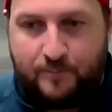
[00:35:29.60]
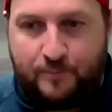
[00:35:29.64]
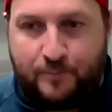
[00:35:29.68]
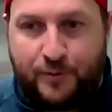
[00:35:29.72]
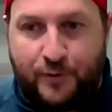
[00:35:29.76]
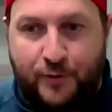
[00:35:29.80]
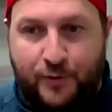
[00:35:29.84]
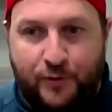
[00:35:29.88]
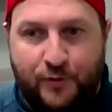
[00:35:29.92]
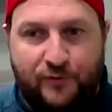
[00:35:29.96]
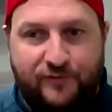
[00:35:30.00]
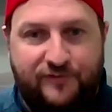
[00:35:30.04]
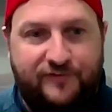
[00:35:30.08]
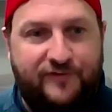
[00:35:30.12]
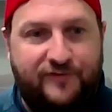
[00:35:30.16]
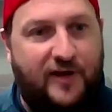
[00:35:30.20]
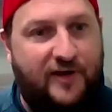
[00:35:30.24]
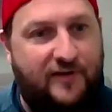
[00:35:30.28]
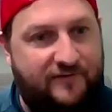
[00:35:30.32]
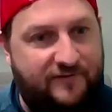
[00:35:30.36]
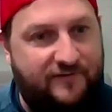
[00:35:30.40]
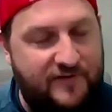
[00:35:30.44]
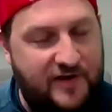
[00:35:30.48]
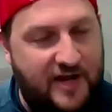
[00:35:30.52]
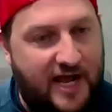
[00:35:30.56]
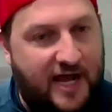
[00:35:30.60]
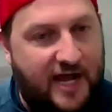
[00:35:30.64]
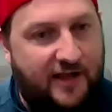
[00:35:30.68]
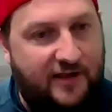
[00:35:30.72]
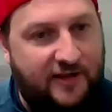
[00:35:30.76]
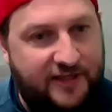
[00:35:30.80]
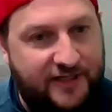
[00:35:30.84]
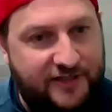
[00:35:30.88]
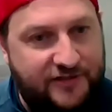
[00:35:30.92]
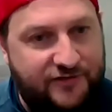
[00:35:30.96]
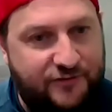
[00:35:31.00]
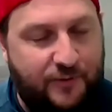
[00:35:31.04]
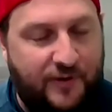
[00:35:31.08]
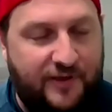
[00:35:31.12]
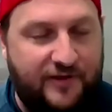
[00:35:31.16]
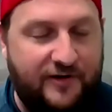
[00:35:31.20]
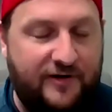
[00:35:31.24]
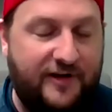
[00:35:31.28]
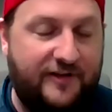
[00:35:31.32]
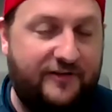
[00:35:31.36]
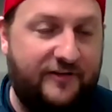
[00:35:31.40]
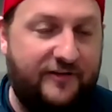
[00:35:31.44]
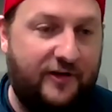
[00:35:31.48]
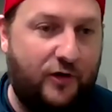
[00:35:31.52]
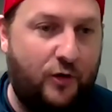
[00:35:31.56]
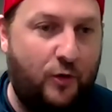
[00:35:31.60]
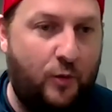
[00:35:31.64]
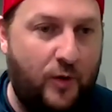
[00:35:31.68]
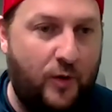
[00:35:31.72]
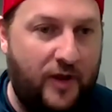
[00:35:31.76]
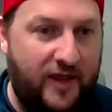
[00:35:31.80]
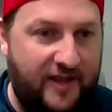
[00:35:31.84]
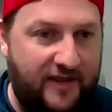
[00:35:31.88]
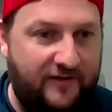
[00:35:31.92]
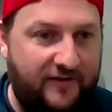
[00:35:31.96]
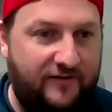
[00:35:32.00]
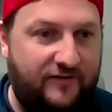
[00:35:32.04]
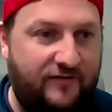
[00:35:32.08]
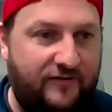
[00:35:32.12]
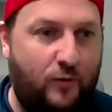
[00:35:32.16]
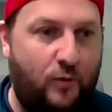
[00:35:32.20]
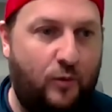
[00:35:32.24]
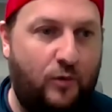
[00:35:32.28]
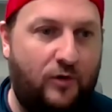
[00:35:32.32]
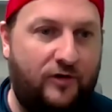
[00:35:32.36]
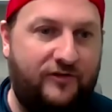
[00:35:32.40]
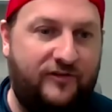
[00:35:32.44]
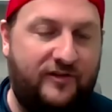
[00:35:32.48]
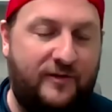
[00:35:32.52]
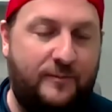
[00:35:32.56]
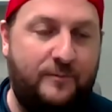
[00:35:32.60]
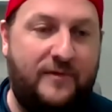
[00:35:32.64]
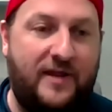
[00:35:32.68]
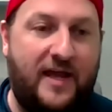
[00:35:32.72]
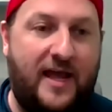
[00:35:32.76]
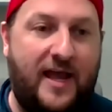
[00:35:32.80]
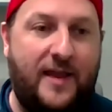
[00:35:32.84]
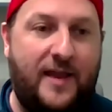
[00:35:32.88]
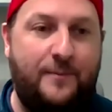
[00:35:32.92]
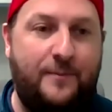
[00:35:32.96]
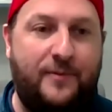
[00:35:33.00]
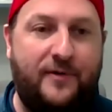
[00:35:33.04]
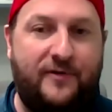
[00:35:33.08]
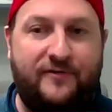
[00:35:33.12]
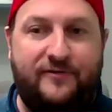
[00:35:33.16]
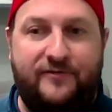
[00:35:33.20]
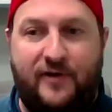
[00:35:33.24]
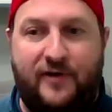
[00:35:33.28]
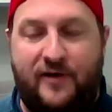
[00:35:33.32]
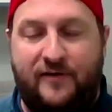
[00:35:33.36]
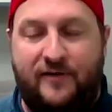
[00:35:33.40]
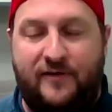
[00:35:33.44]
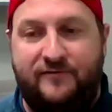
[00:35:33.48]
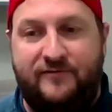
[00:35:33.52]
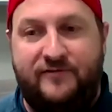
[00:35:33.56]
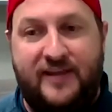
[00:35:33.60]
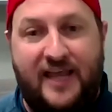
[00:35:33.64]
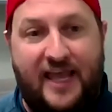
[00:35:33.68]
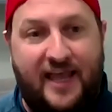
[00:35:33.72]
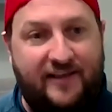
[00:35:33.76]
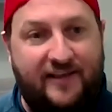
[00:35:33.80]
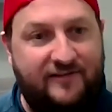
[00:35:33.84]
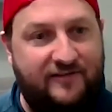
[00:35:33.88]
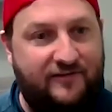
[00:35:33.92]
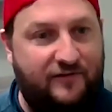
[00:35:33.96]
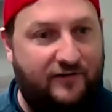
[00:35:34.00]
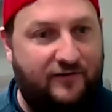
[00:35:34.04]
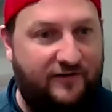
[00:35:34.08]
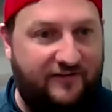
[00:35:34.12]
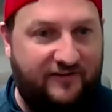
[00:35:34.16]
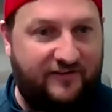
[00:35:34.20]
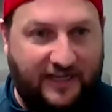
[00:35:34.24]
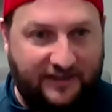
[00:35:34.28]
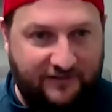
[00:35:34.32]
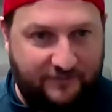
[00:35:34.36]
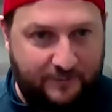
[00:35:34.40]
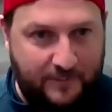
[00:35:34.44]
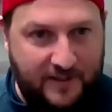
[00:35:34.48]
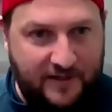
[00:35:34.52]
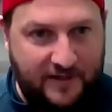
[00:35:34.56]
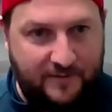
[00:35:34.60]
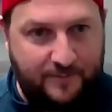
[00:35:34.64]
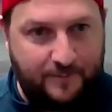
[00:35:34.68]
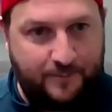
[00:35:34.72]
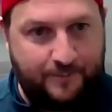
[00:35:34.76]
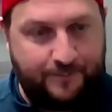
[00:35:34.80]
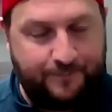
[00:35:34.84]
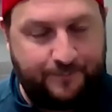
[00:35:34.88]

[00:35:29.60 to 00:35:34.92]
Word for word: proof of knowledge, whether it's a quiz or some type of, of test or assessment.